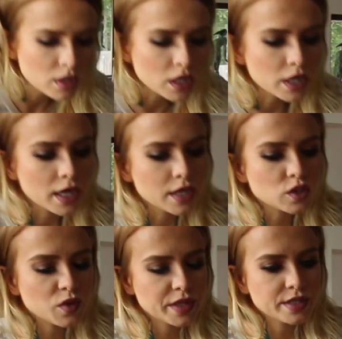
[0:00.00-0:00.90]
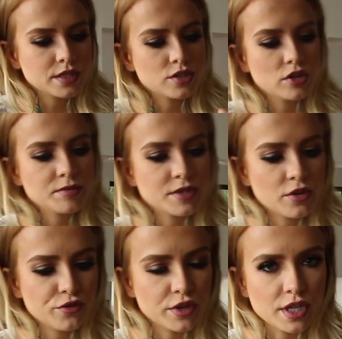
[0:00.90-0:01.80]
All right, 20 drops
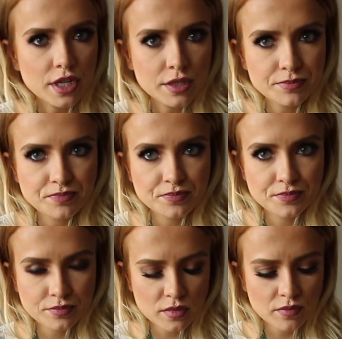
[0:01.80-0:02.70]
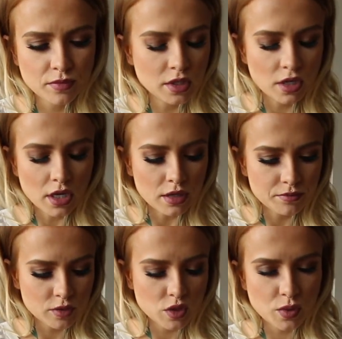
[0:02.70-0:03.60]
of vanilla,
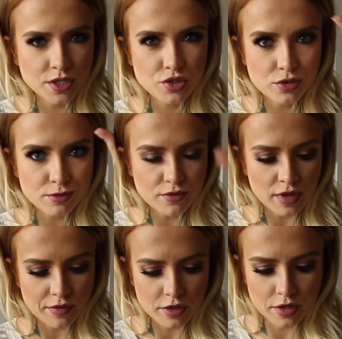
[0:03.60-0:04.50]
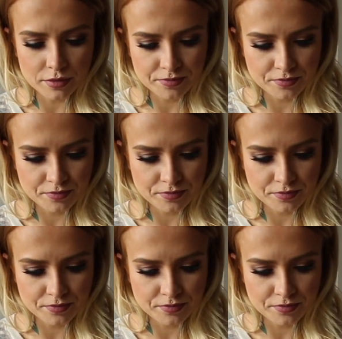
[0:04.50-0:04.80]
20 drops of lavender,